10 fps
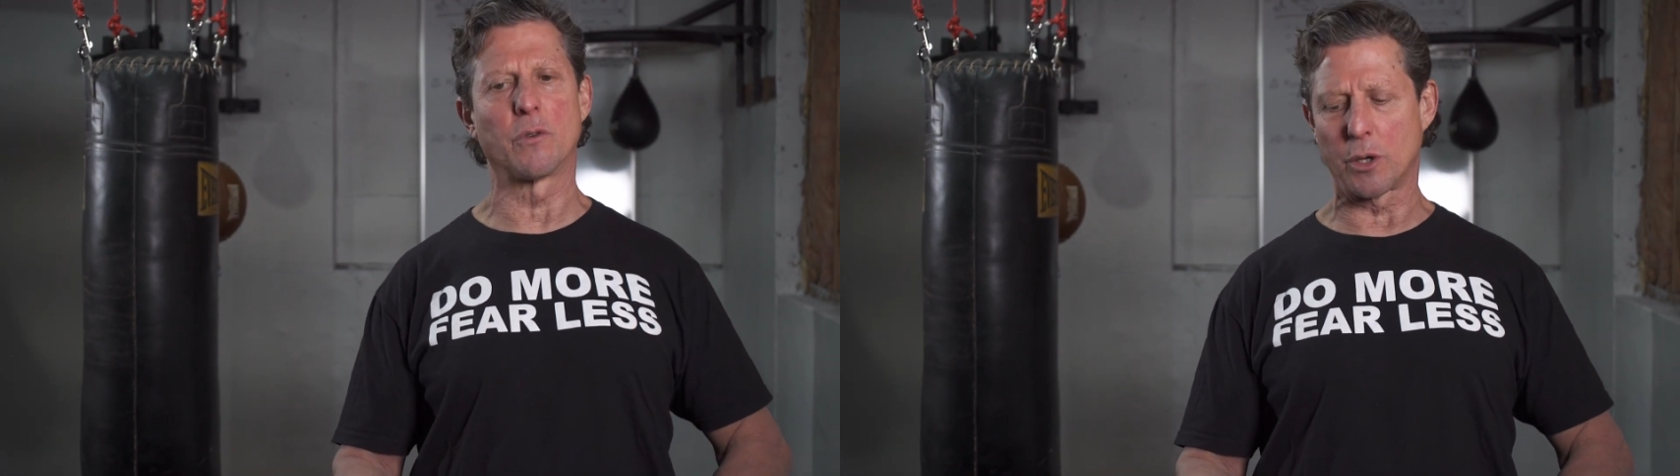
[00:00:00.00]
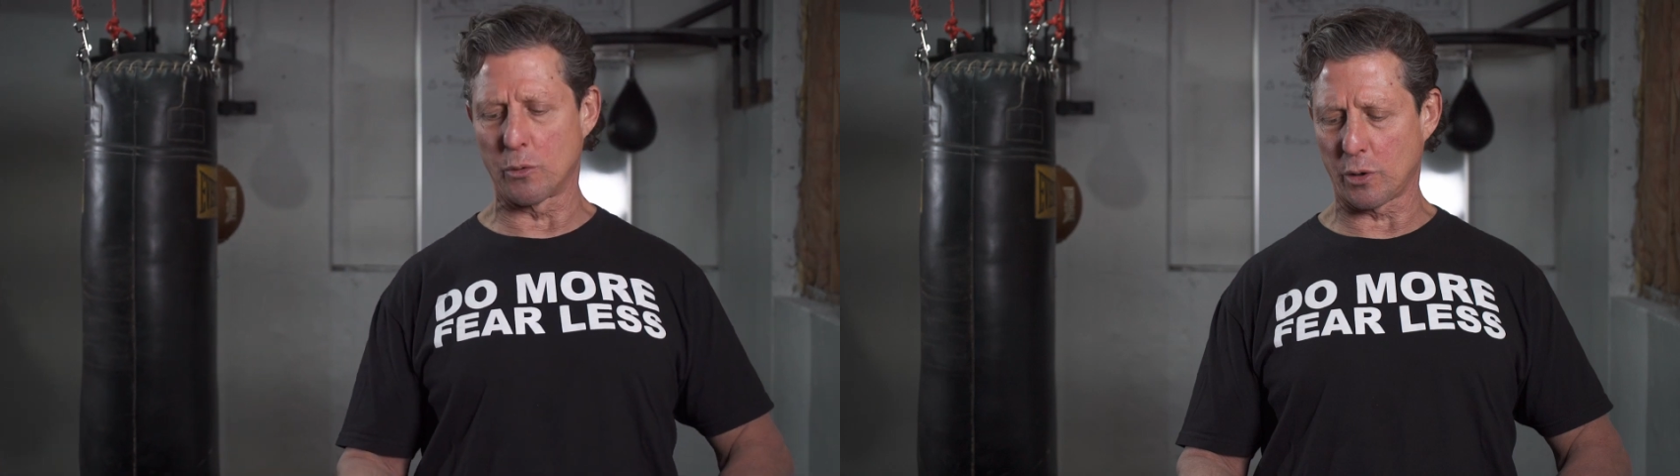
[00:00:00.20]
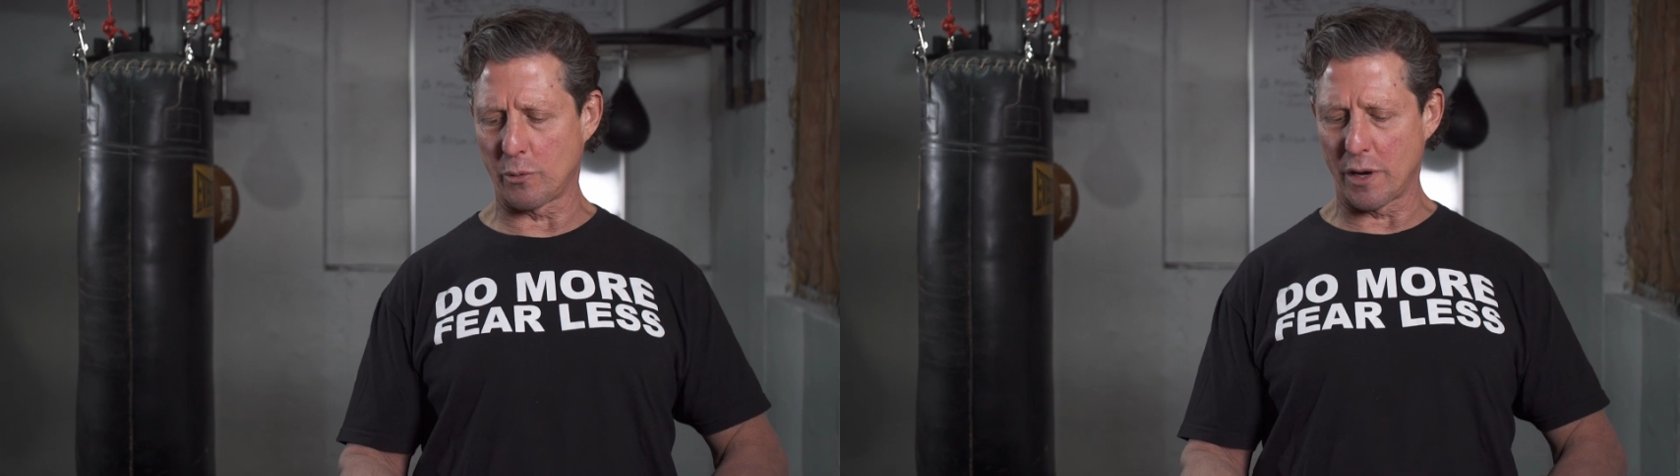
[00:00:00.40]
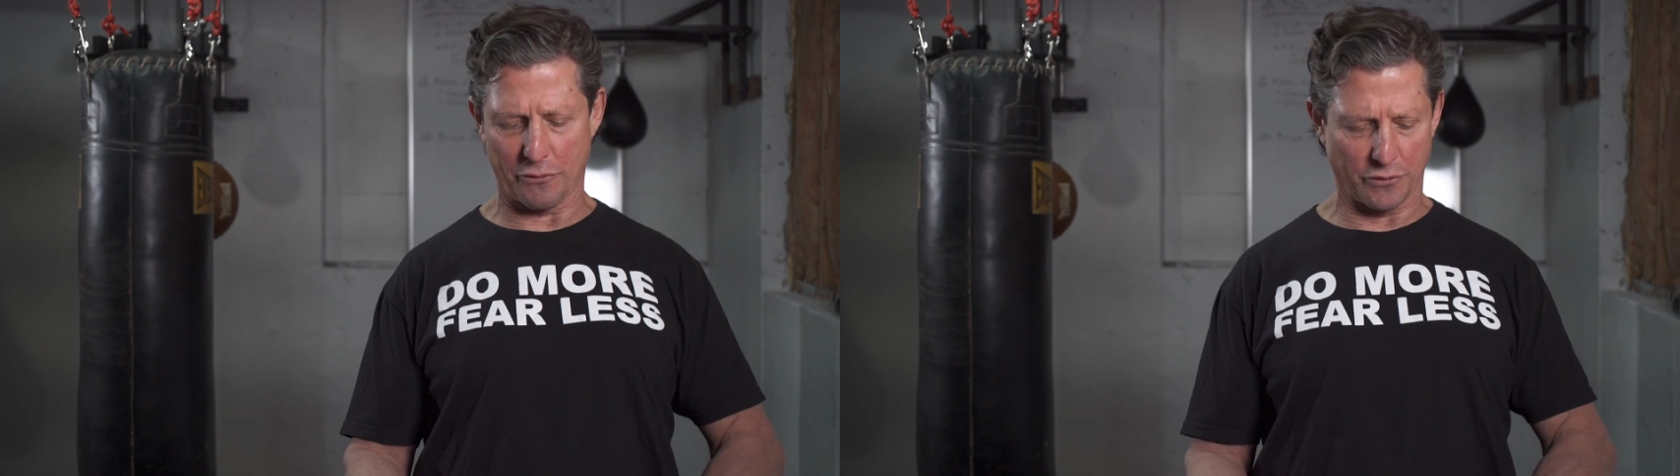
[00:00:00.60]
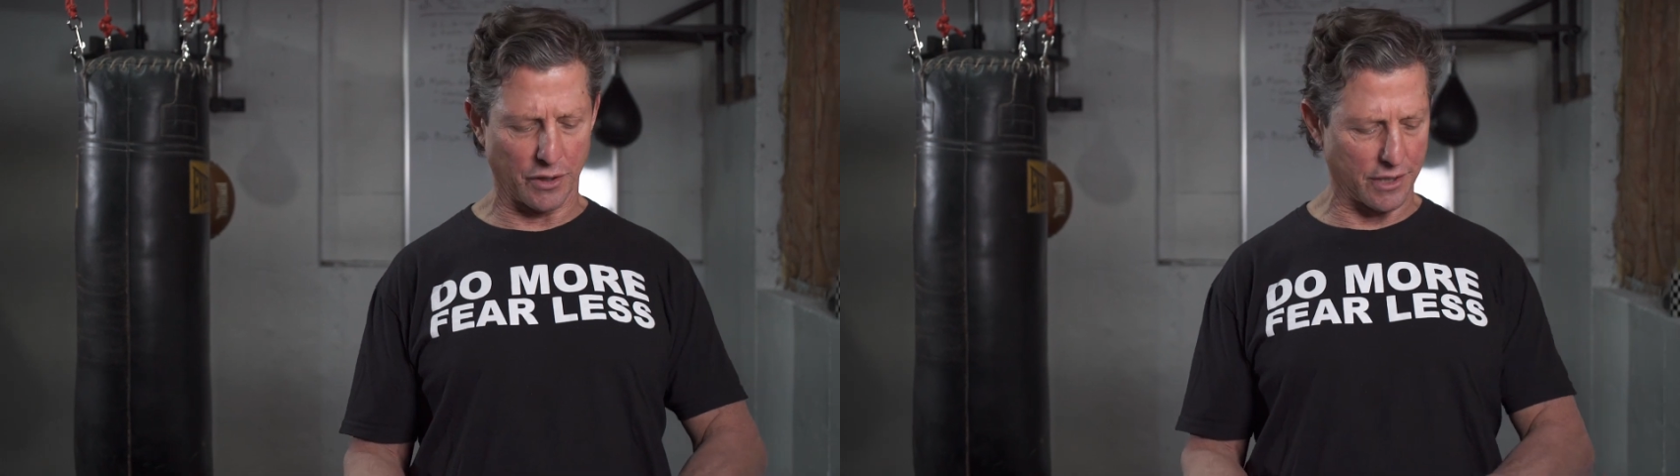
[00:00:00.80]
really work well
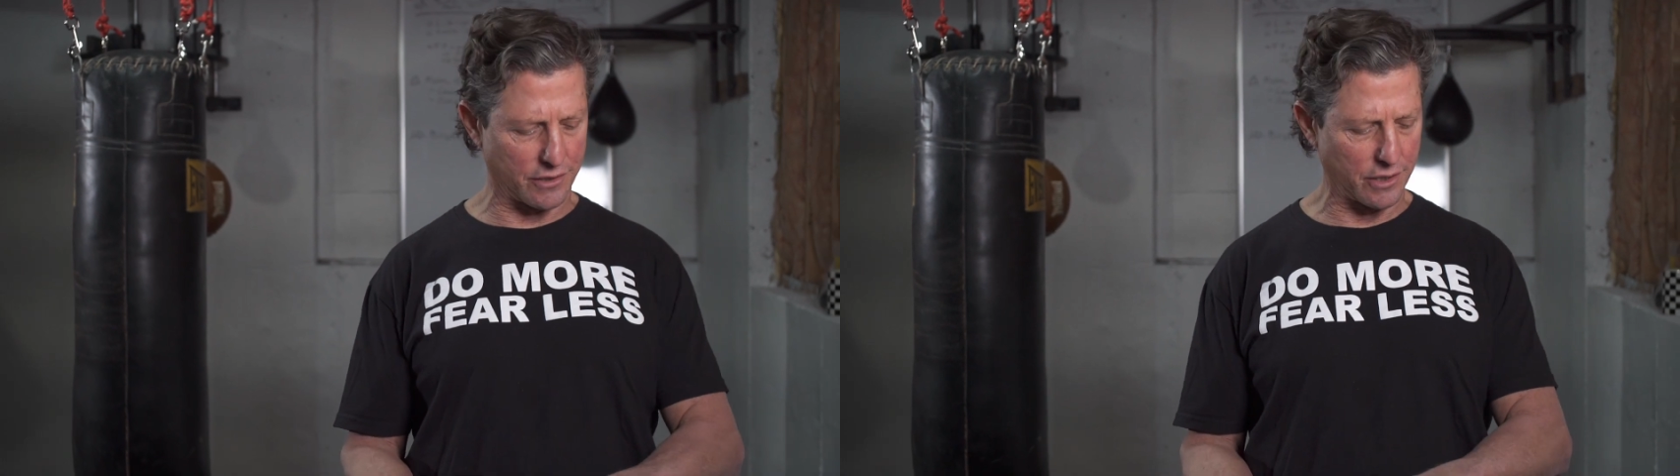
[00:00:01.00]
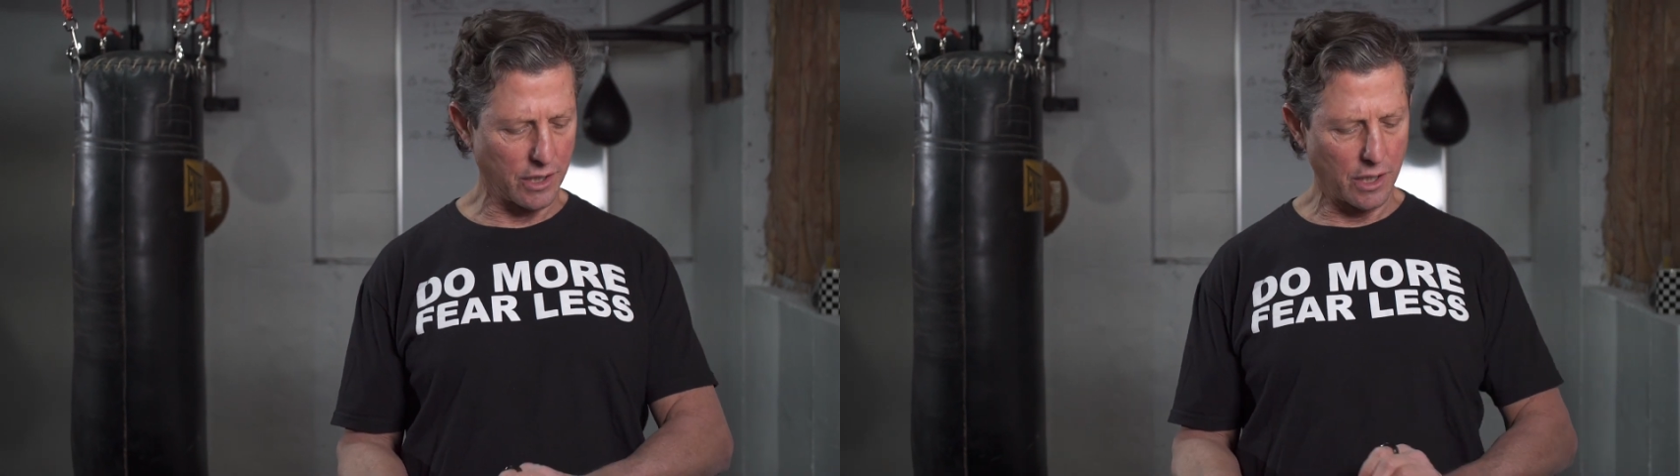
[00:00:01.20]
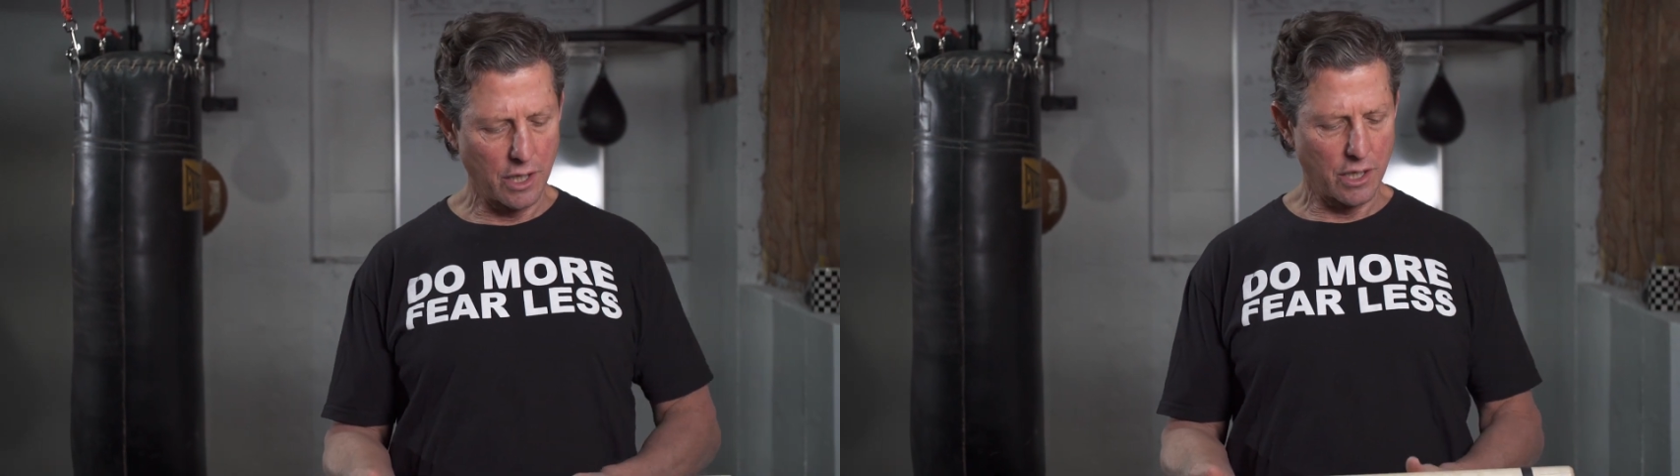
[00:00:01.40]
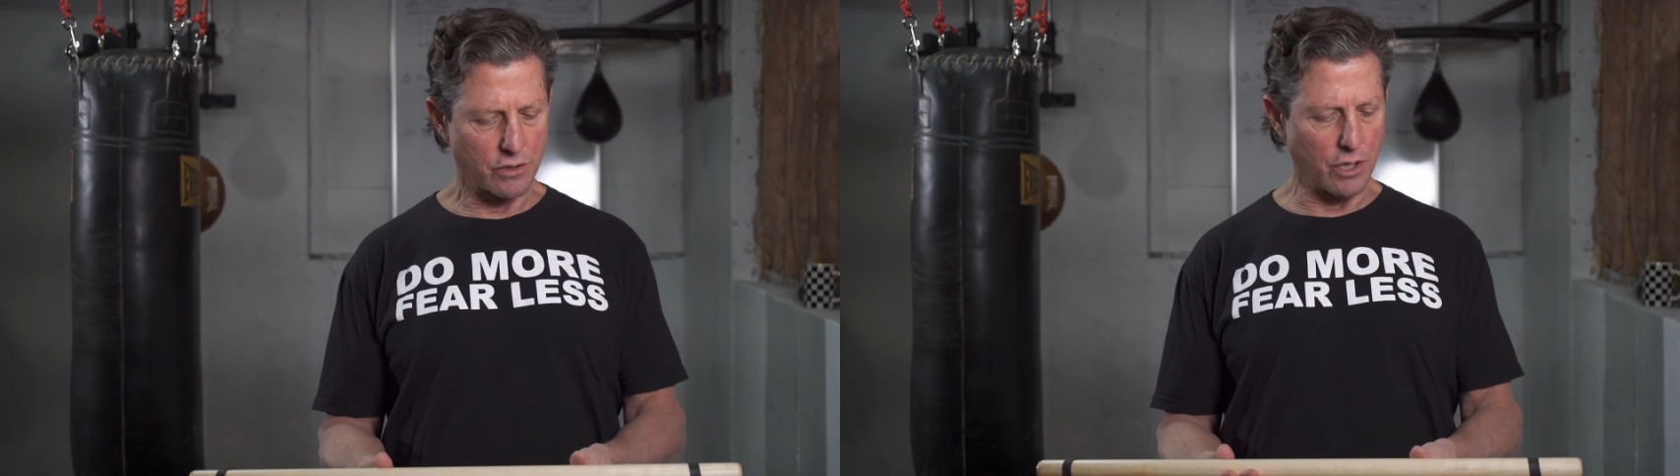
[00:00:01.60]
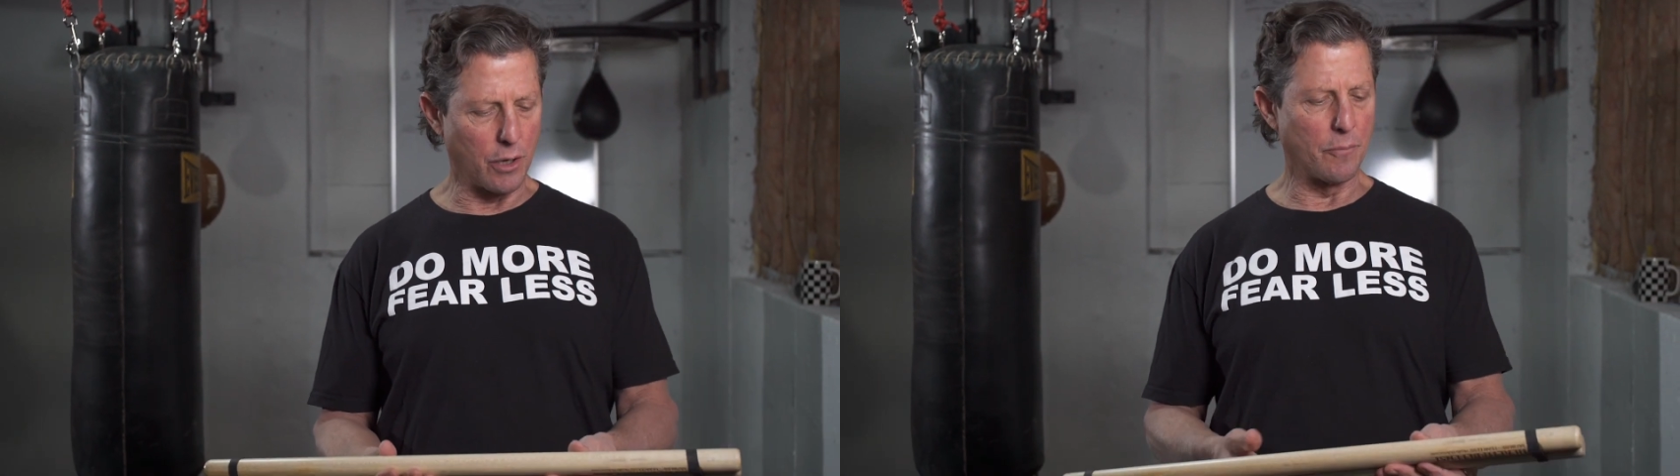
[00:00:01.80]
for us.
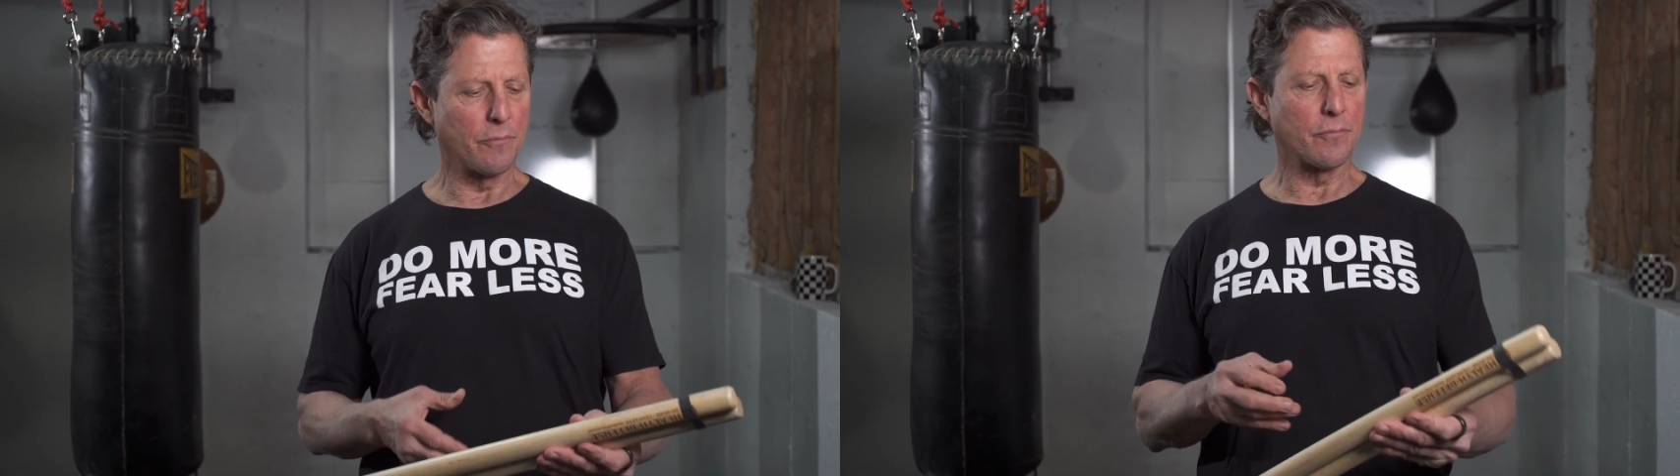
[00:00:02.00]
So,